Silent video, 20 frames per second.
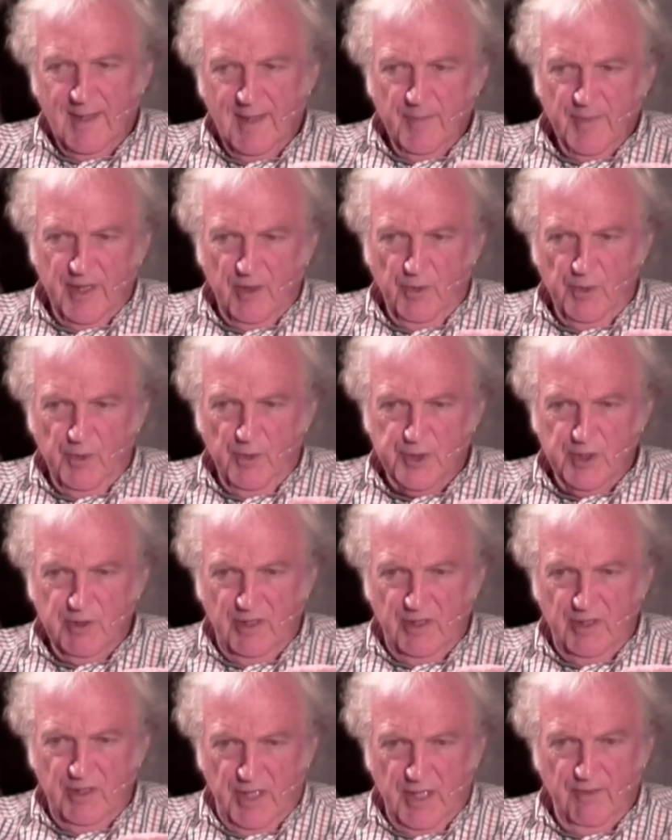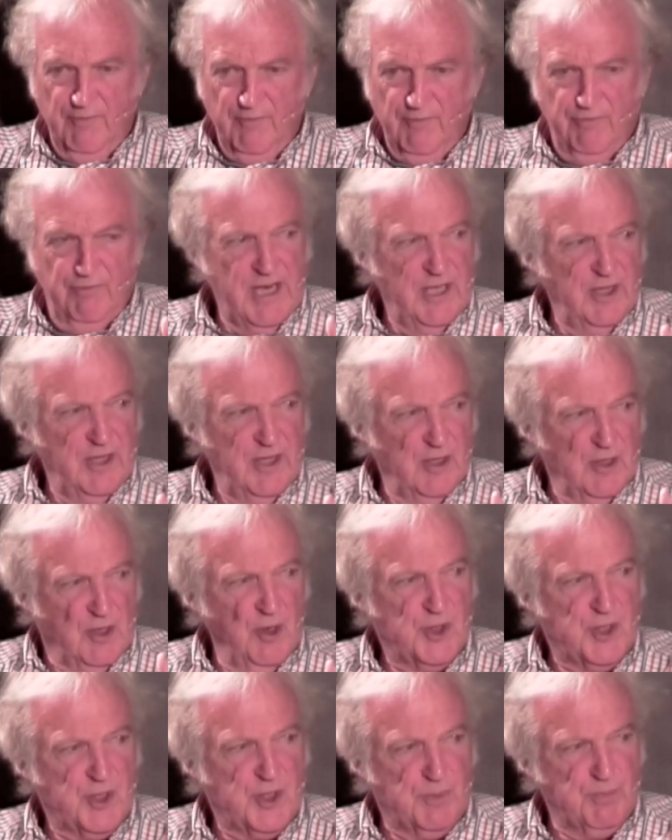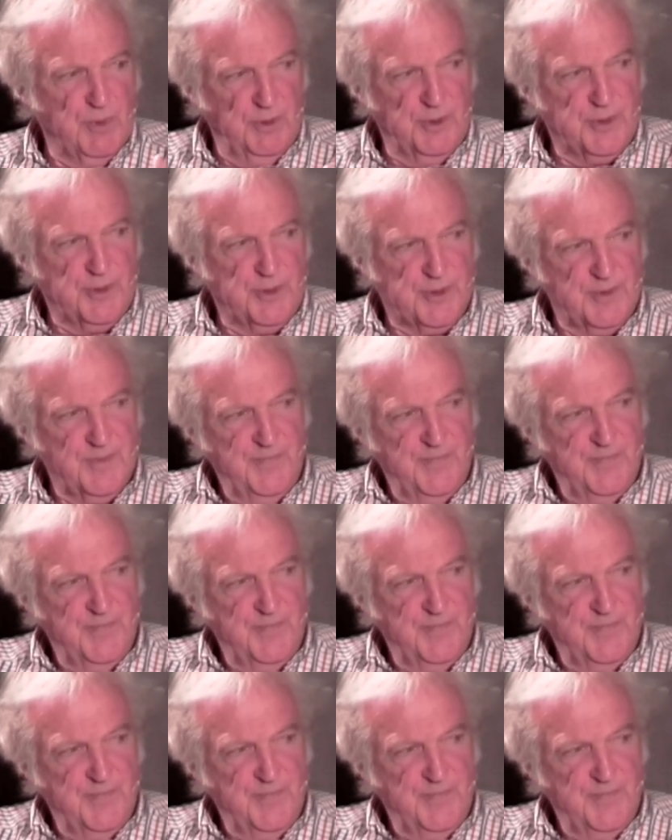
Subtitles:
but I also love reading the Gospels,